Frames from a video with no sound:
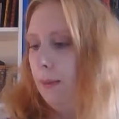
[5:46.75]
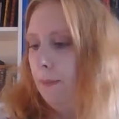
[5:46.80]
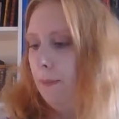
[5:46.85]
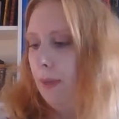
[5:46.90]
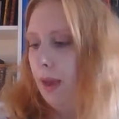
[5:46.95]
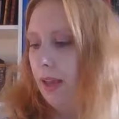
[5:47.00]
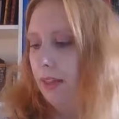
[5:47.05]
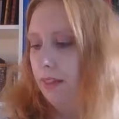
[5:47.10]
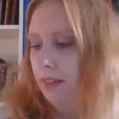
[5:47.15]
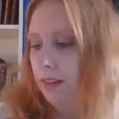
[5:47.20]

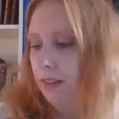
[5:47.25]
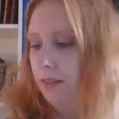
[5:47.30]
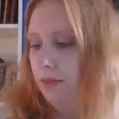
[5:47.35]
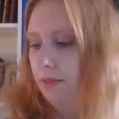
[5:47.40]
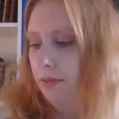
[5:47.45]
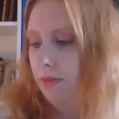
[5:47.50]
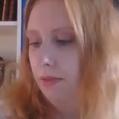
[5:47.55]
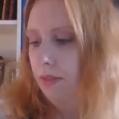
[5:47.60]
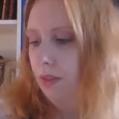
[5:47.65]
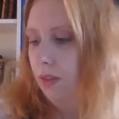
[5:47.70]
massive,
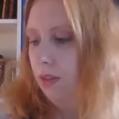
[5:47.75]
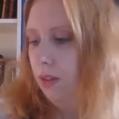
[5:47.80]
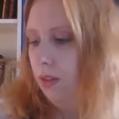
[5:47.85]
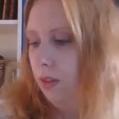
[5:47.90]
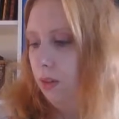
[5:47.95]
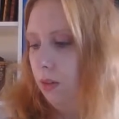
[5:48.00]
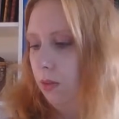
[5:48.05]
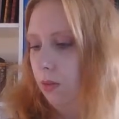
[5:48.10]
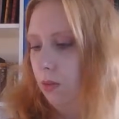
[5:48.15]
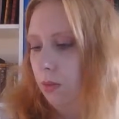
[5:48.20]
you
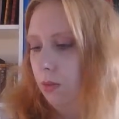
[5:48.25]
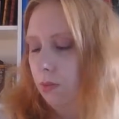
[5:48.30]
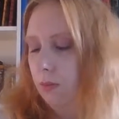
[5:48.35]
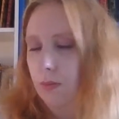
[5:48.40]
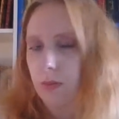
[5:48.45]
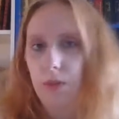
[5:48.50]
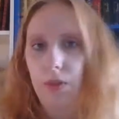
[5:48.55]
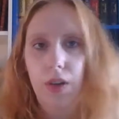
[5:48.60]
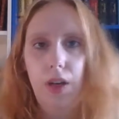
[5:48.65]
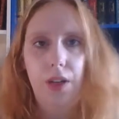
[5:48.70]
know,
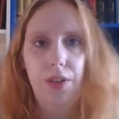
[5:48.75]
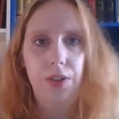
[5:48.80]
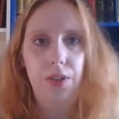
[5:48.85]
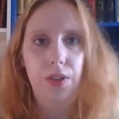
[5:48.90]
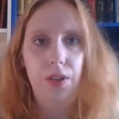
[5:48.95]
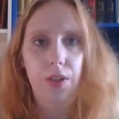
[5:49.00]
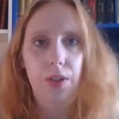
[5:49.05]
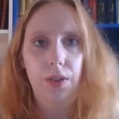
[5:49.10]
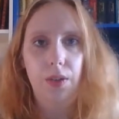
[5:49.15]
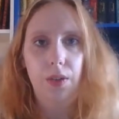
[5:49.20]
I don't
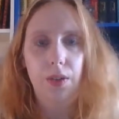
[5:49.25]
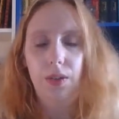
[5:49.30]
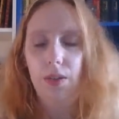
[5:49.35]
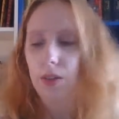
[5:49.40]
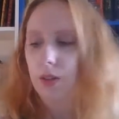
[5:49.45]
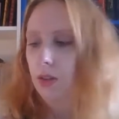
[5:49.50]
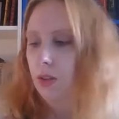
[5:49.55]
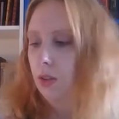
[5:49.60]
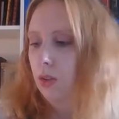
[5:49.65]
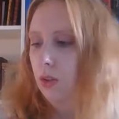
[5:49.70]
know,
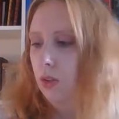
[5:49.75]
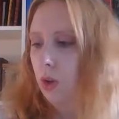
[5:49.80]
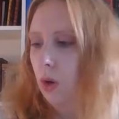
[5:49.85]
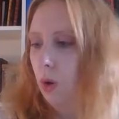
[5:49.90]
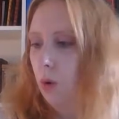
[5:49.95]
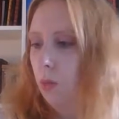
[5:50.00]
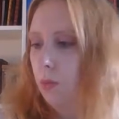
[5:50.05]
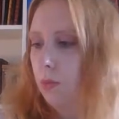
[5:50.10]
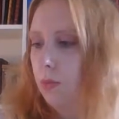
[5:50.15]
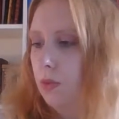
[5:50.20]

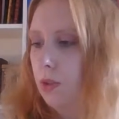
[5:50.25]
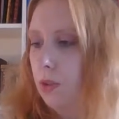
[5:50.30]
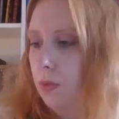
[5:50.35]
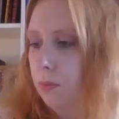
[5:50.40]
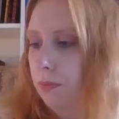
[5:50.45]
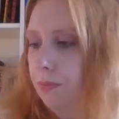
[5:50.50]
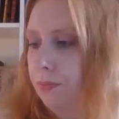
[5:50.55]
tomes.